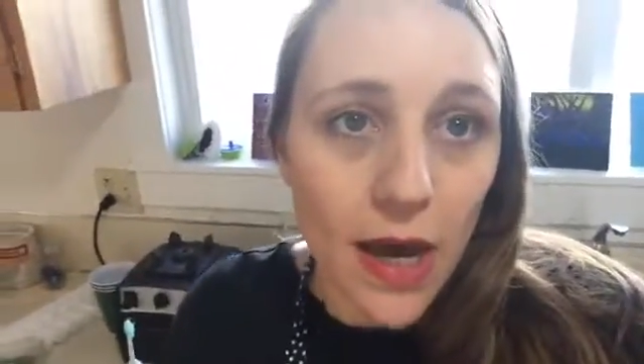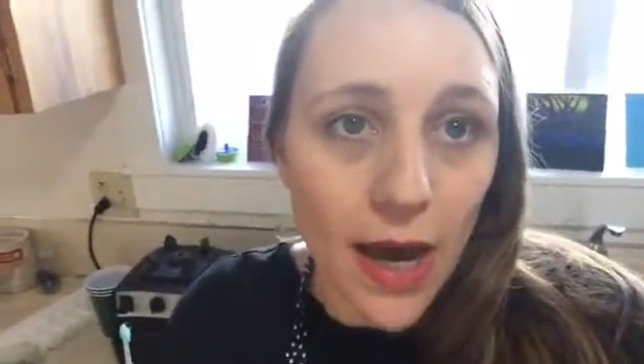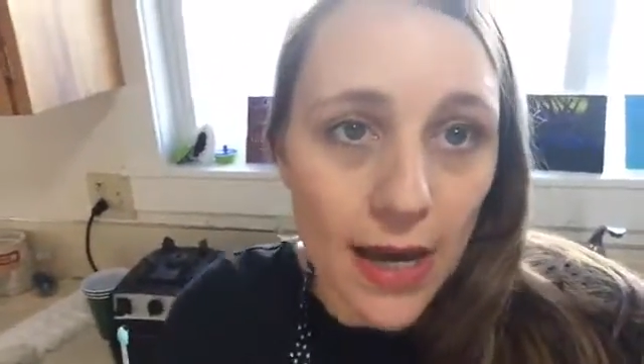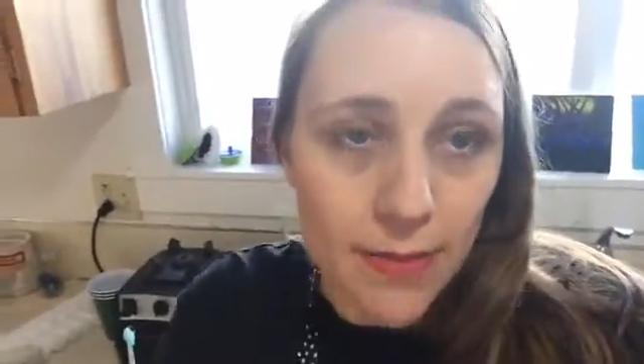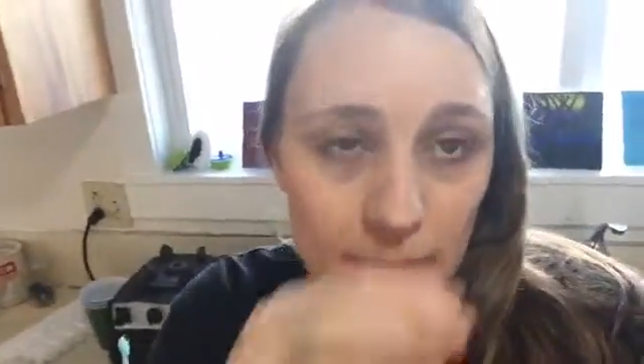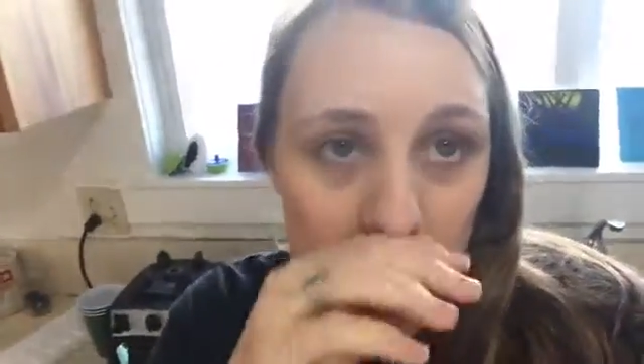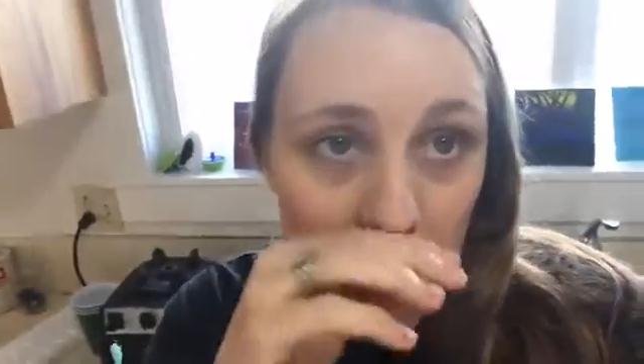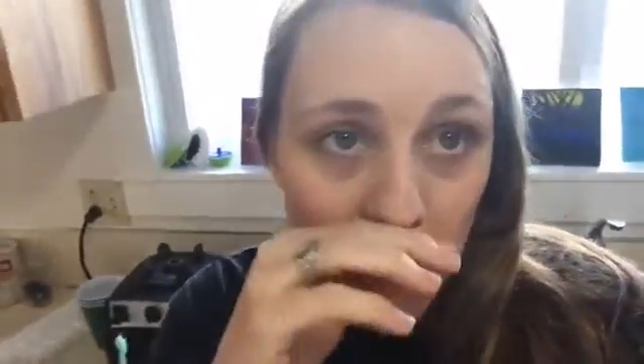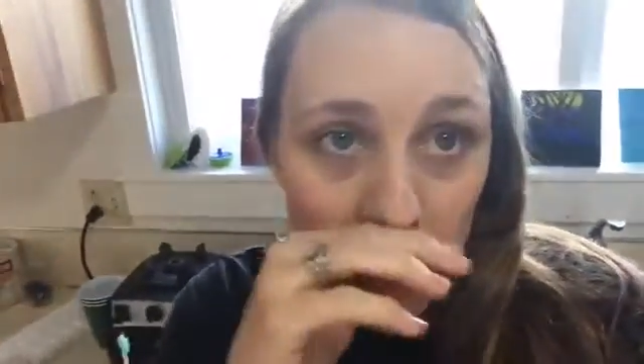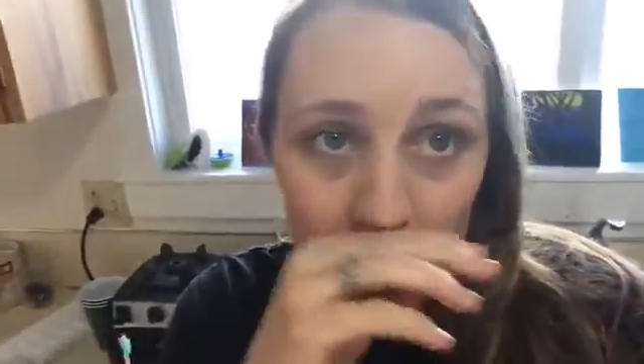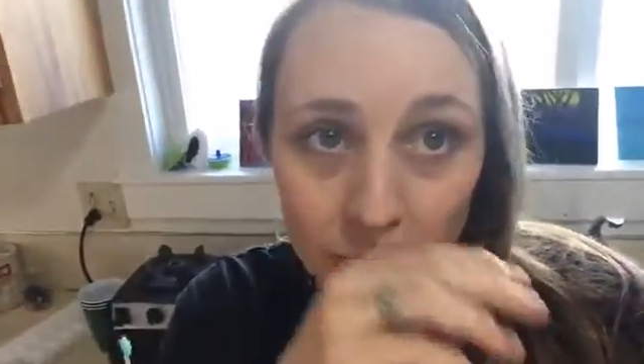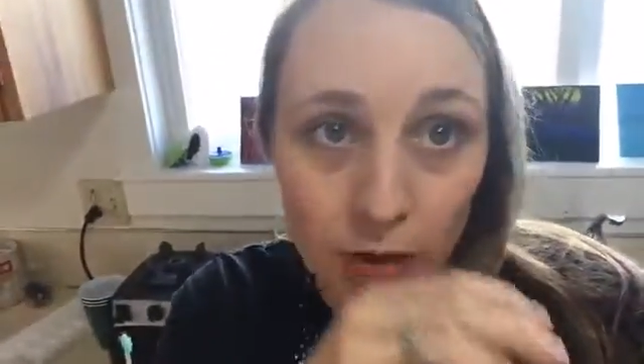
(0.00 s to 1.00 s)
I am
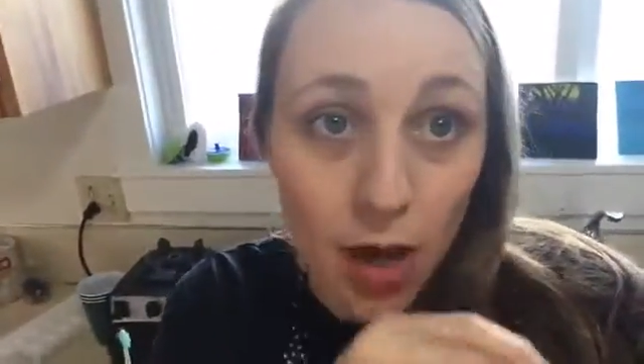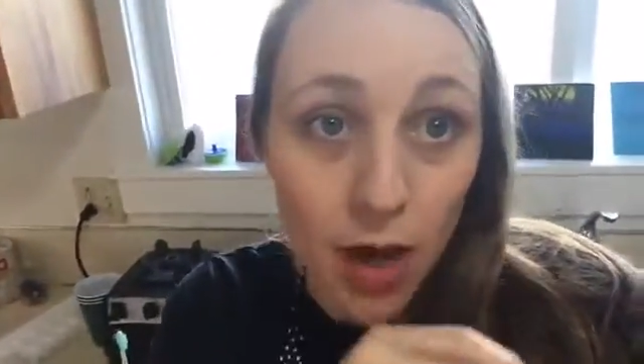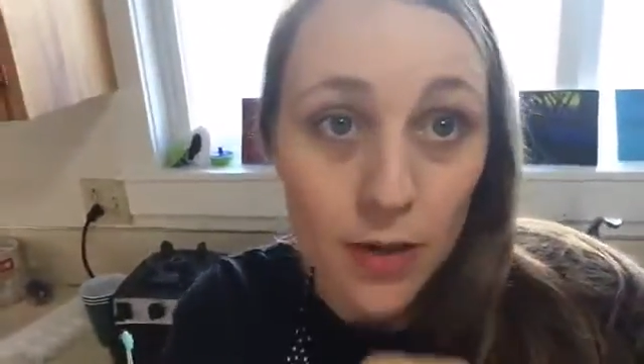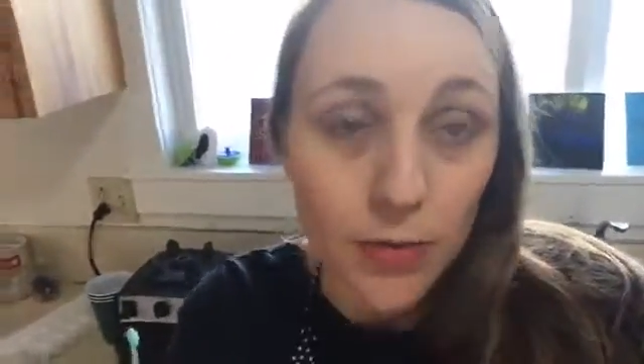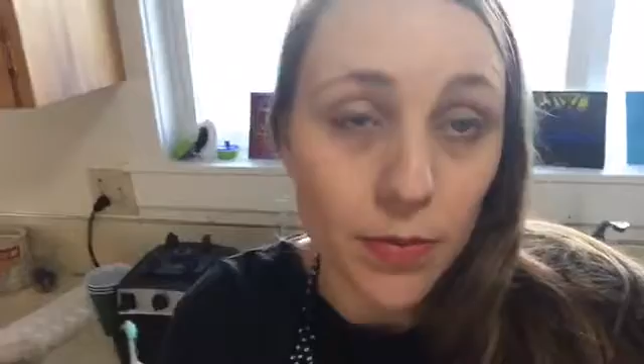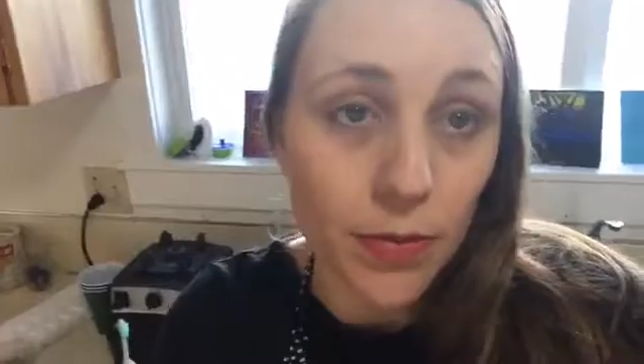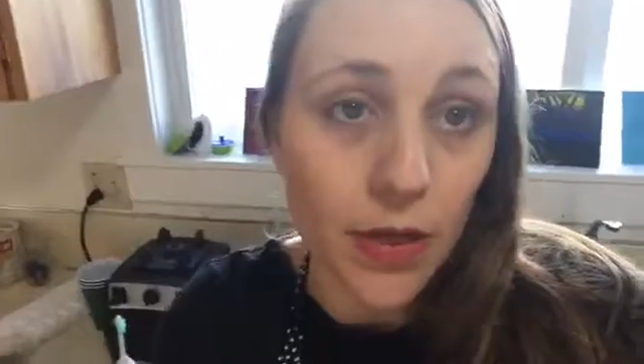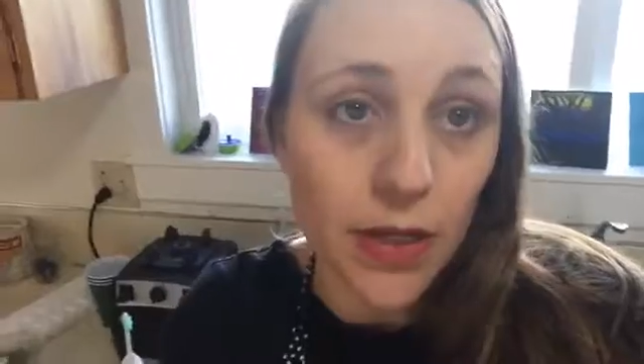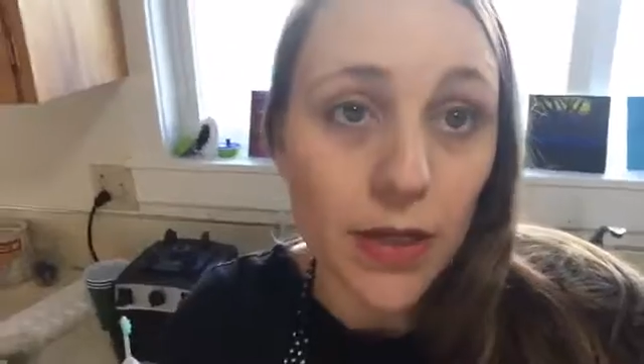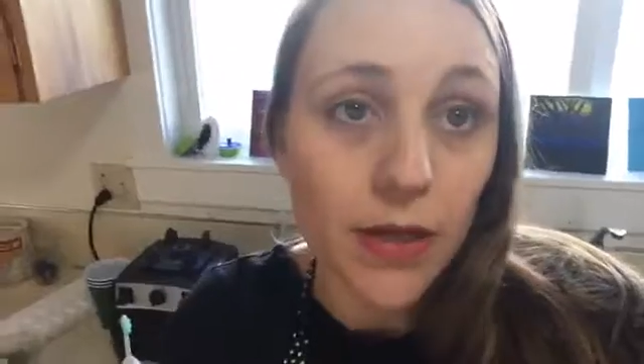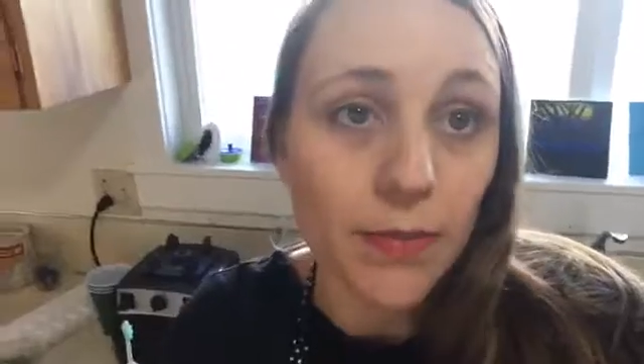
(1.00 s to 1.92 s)
listening to an Audible book